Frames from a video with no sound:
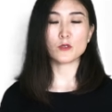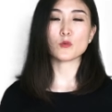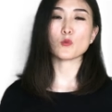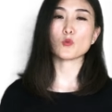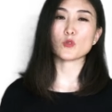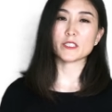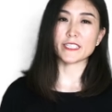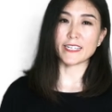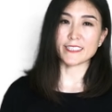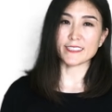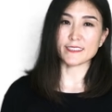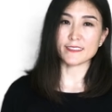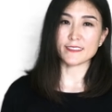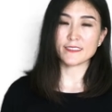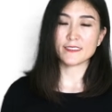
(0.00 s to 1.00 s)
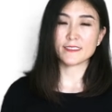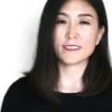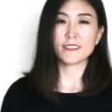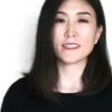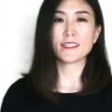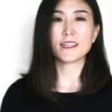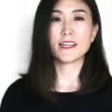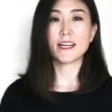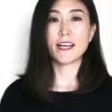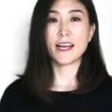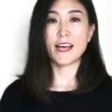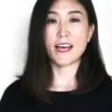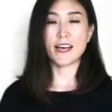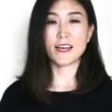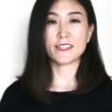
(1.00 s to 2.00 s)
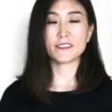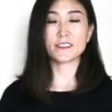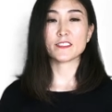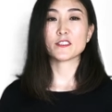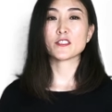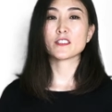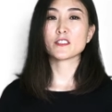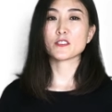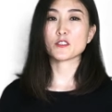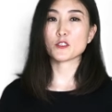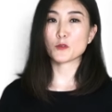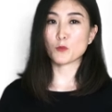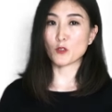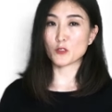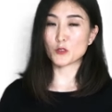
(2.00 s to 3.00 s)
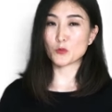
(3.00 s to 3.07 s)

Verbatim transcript: or younger. And response